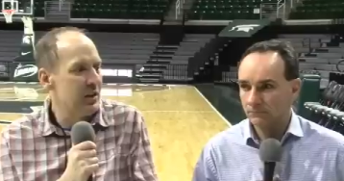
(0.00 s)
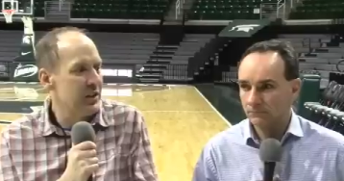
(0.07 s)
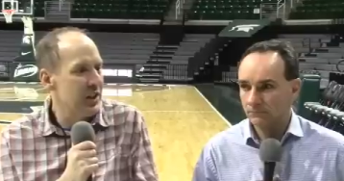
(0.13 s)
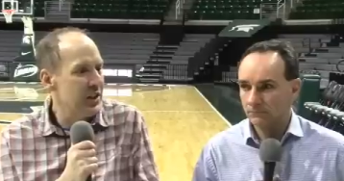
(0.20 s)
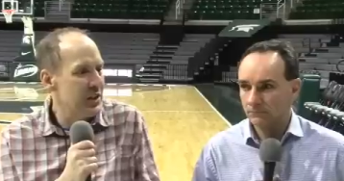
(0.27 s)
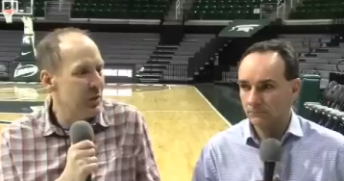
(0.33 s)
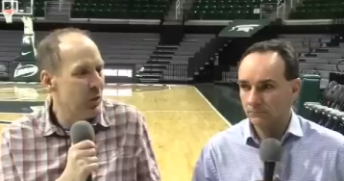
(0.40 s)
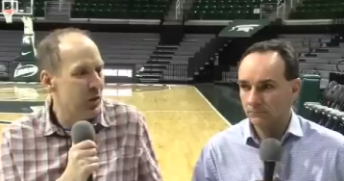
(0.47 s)

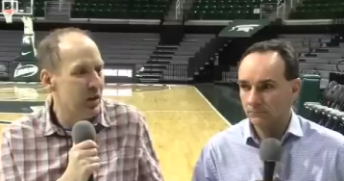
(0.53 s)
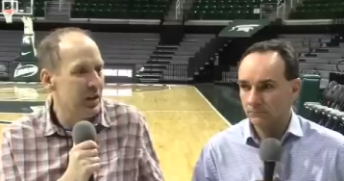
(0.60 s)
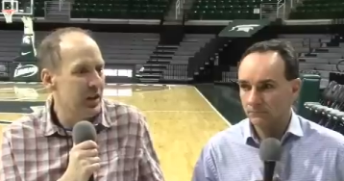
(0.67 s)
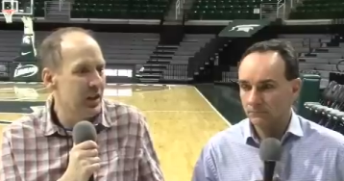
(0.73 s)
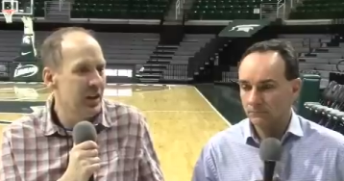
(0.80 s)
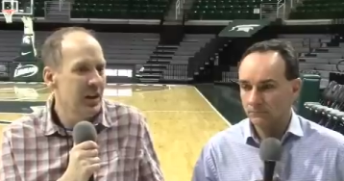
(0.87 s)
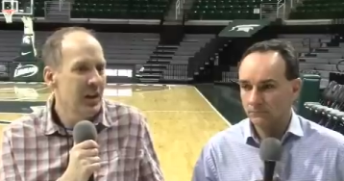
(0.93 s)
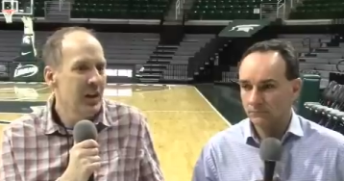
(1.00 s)
Speaker 1: Tyson
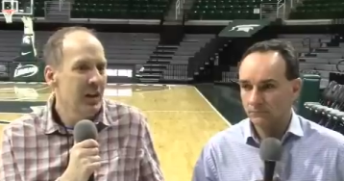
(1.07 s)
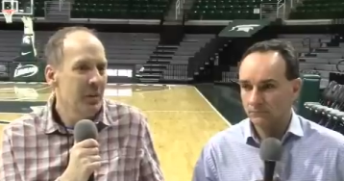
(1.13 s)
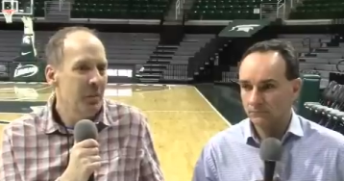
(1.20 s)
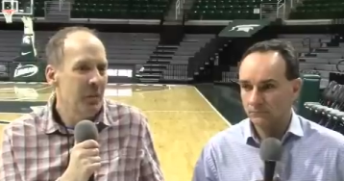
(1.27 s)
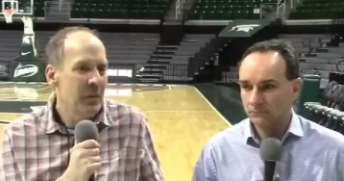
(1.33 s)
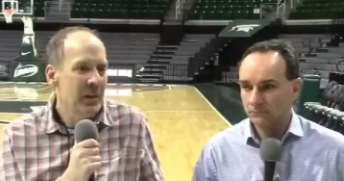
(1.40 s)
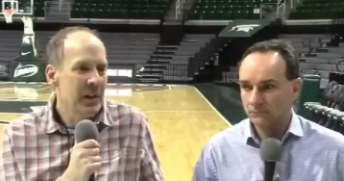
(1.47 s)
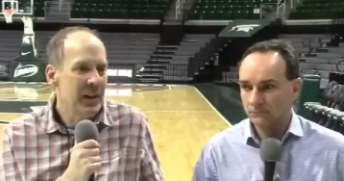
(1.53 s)
Walker,
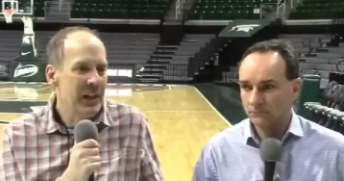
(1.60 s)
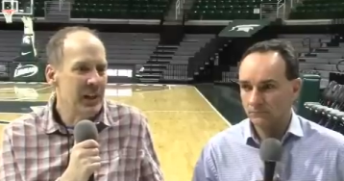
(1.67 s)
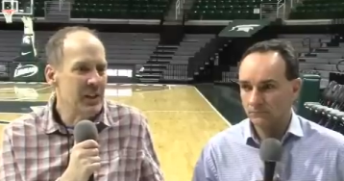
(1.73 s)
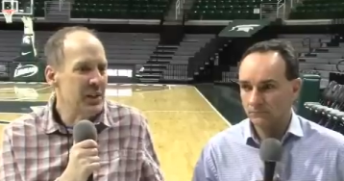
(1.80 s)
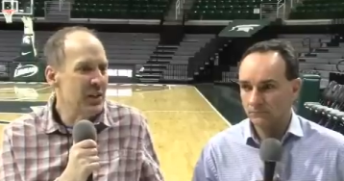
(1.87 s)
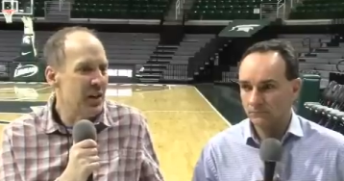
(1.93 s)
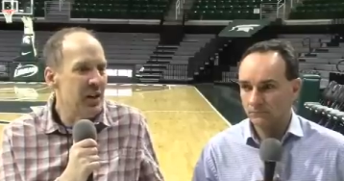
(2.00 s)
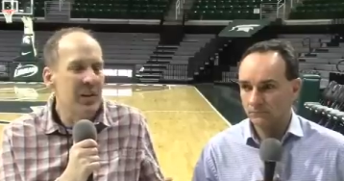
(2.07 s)
he
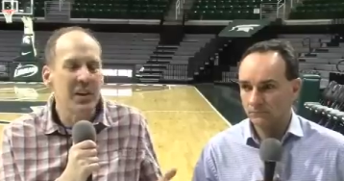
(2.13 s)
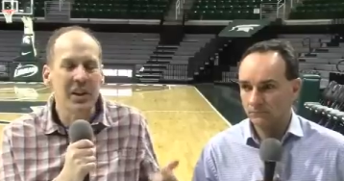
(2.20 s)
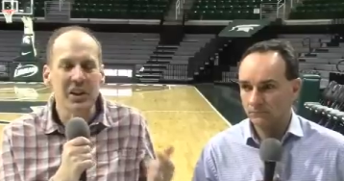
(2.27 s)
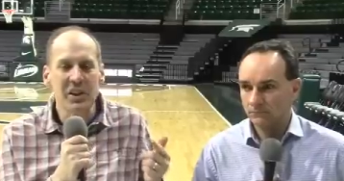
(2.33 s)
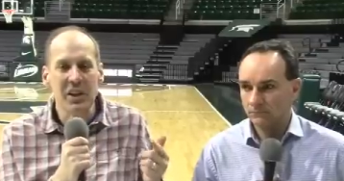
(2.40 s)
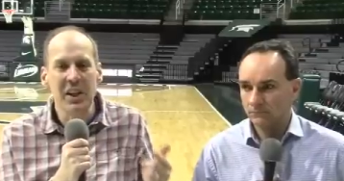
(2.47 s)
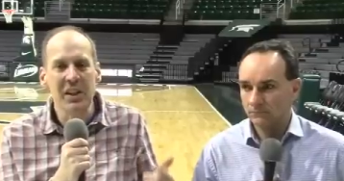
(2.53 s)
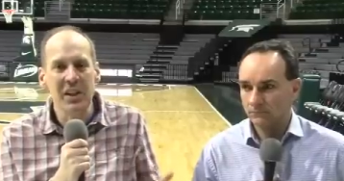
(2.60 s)
hasn't done it to the
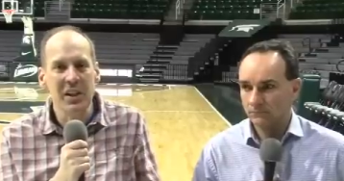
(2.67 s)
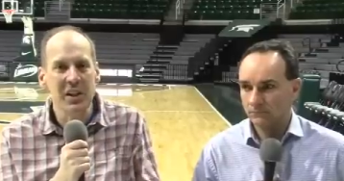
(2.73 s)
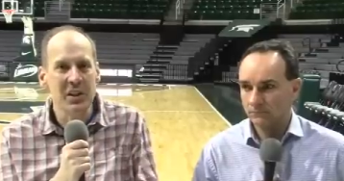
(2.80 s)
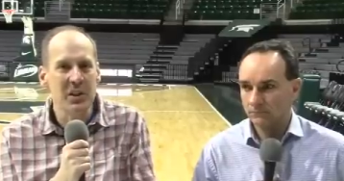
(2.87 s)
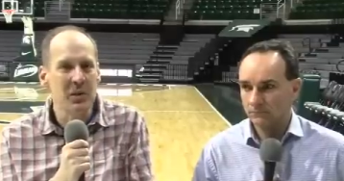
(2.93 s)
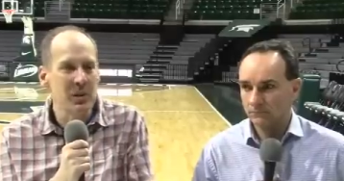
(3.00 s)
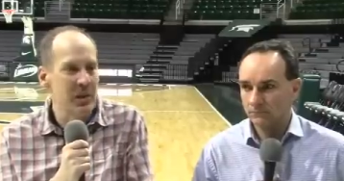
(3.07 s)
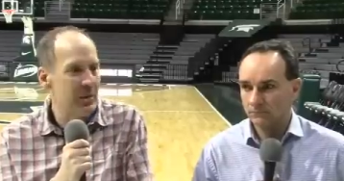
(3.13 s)
extent that he's
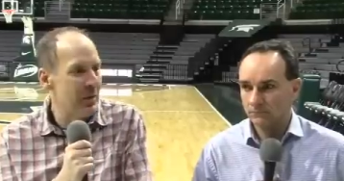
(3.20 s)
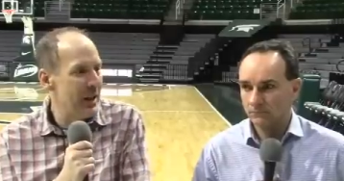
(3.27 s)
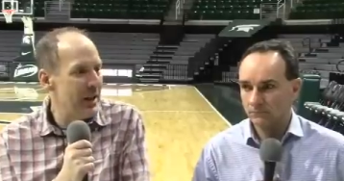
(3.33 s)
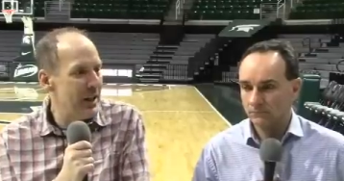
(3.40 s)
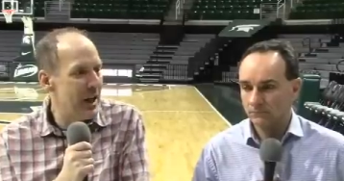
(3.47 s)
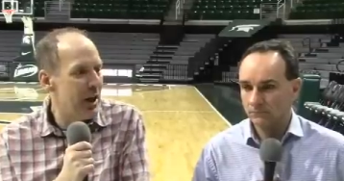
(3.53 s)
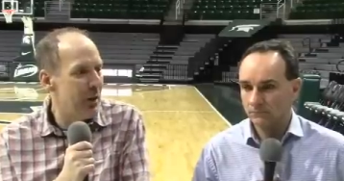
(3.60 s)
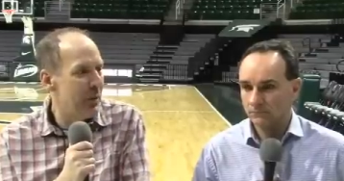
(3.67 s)
doing it right
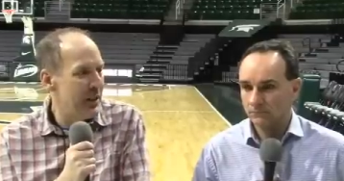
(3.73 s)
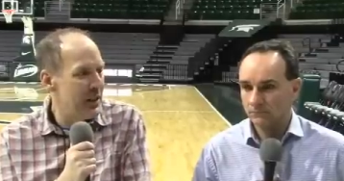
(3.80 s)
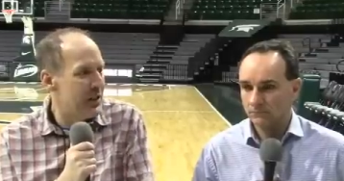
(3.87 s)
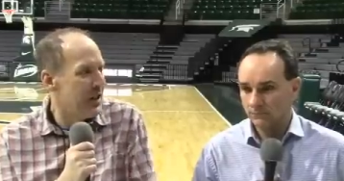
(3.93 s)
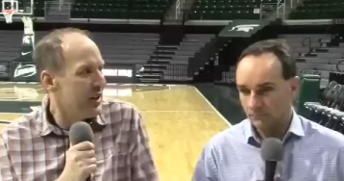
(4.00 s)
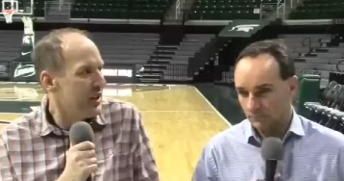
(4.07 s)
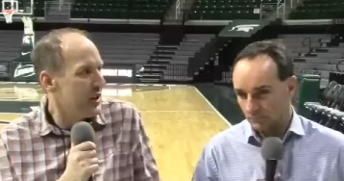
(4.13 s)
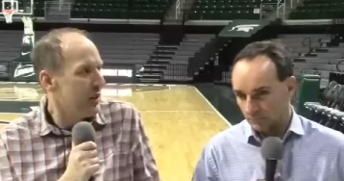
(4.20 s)
now, but he's
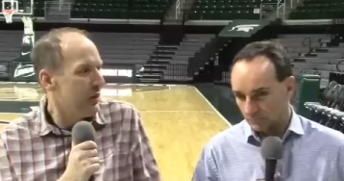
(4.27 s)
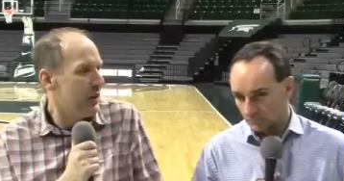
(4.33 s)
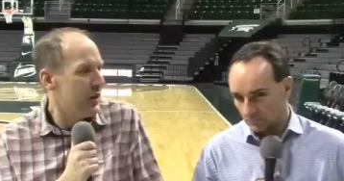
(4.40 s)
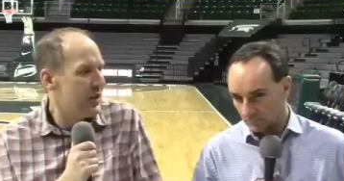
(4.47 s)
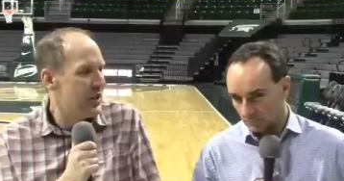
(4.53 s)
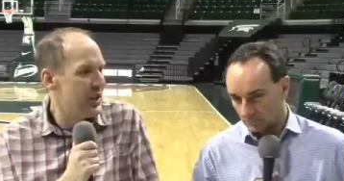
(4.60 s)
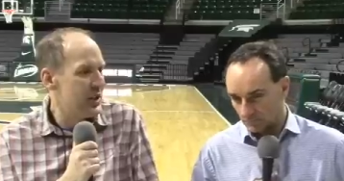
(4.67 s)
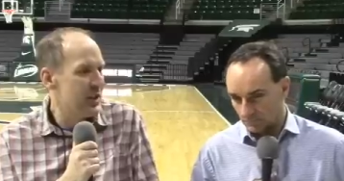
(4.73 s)
done this stuff all
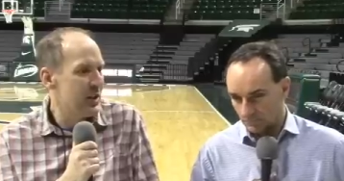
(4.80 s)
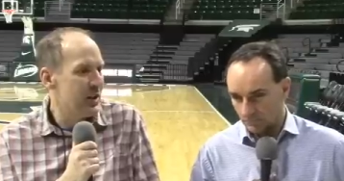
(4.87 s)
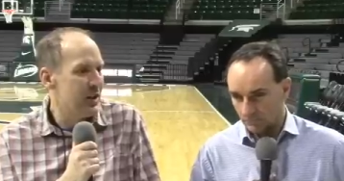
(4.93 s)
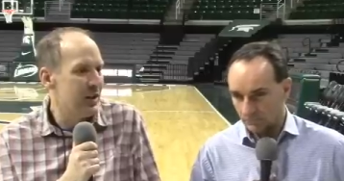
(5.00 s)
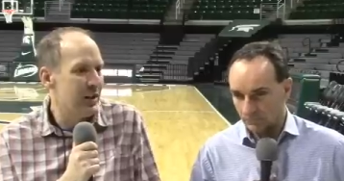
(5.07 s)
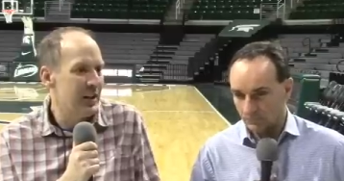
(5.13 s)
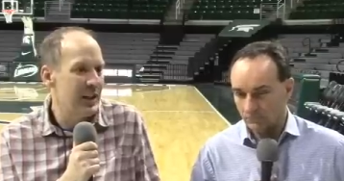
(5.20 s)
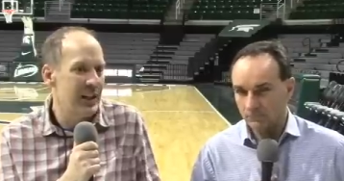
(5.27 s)
season long.